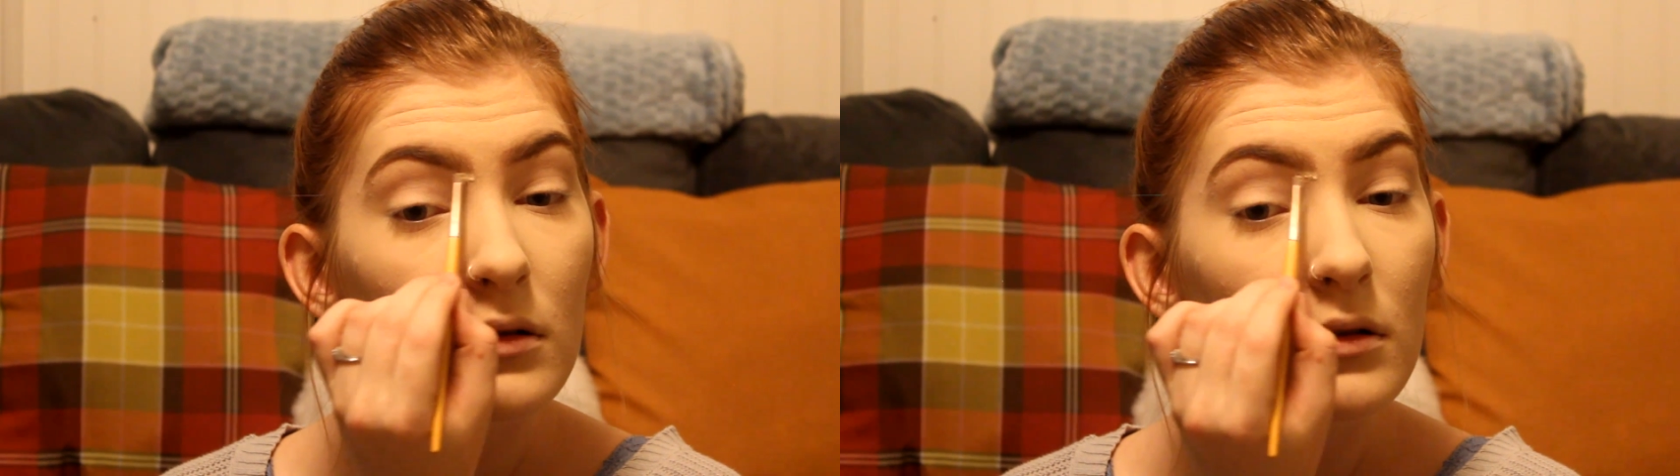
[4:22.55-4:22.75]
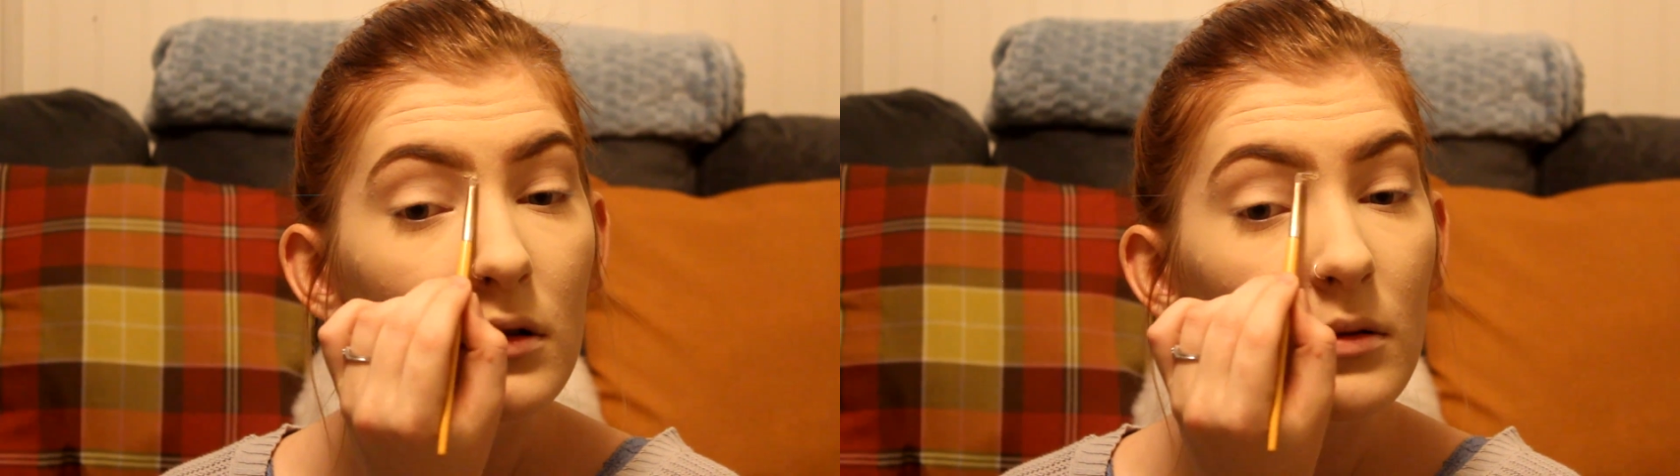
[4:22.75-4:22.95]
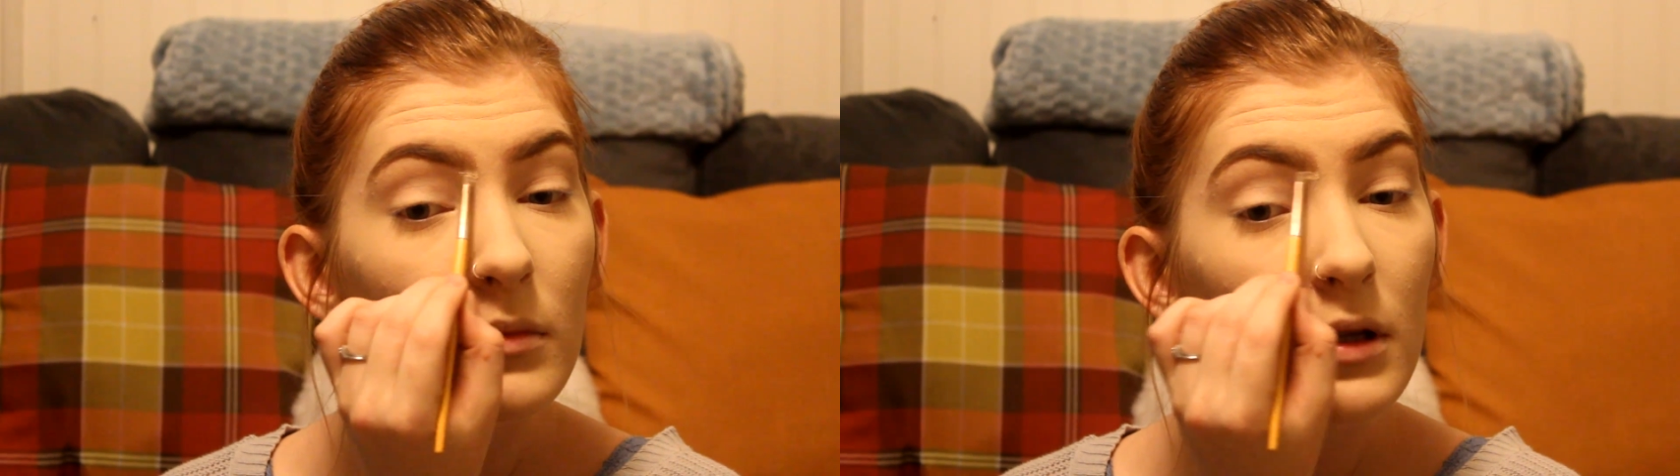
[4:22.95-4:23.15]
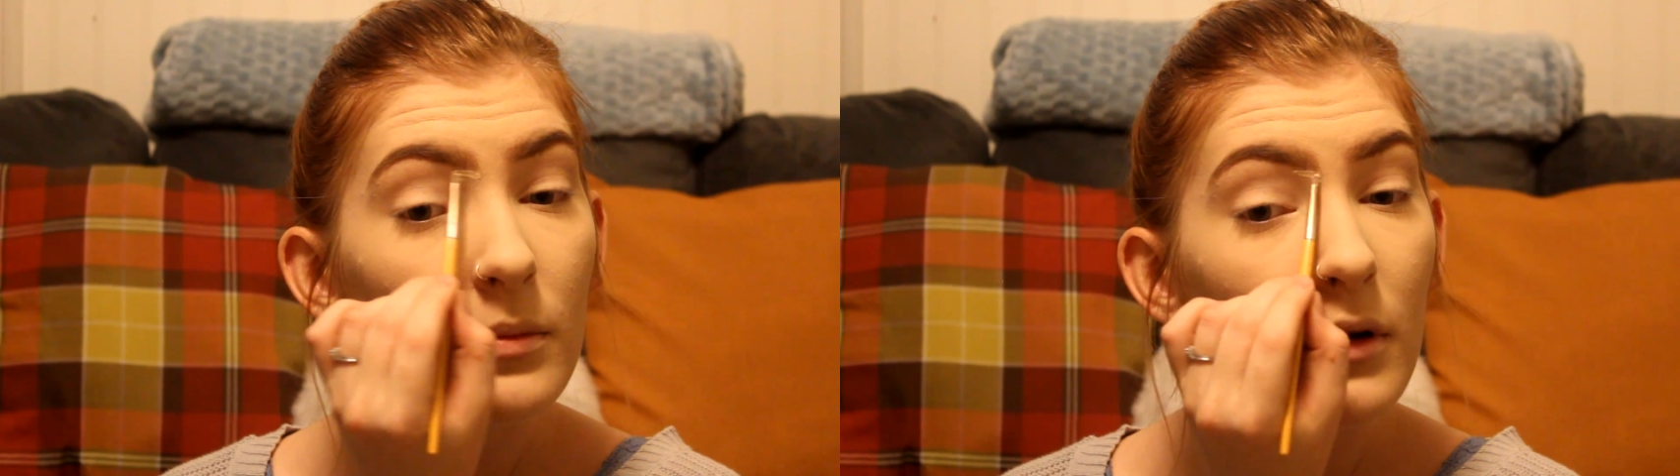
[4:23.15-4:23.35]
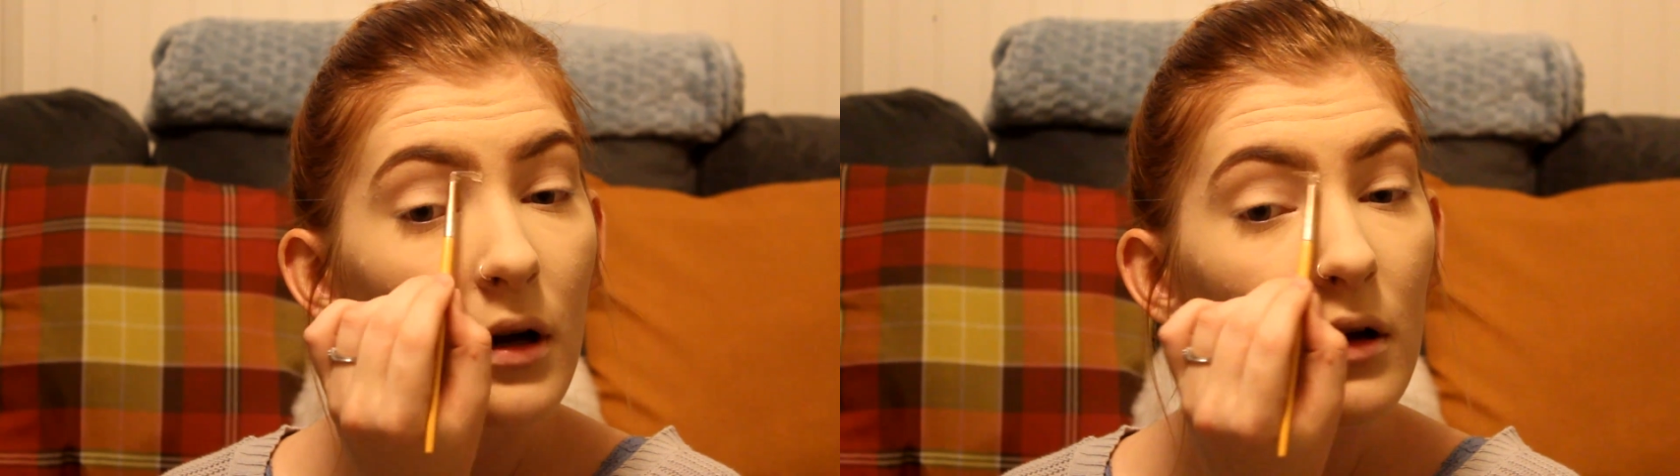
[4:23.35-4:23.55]
clean up my
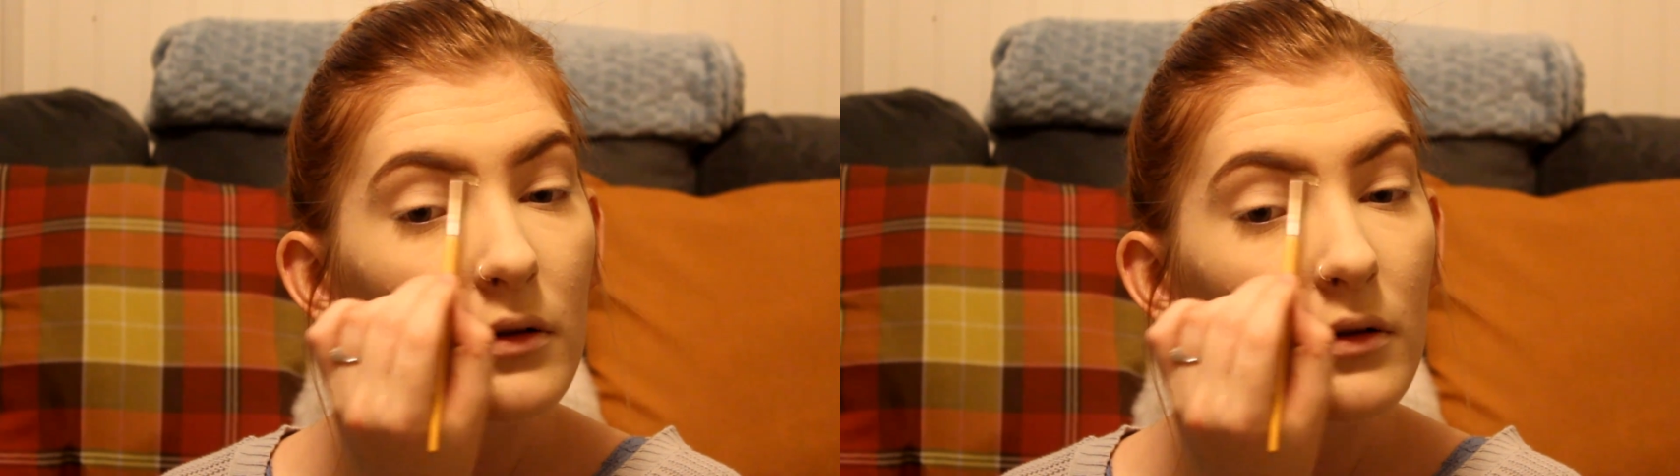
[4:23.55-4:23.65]
brows.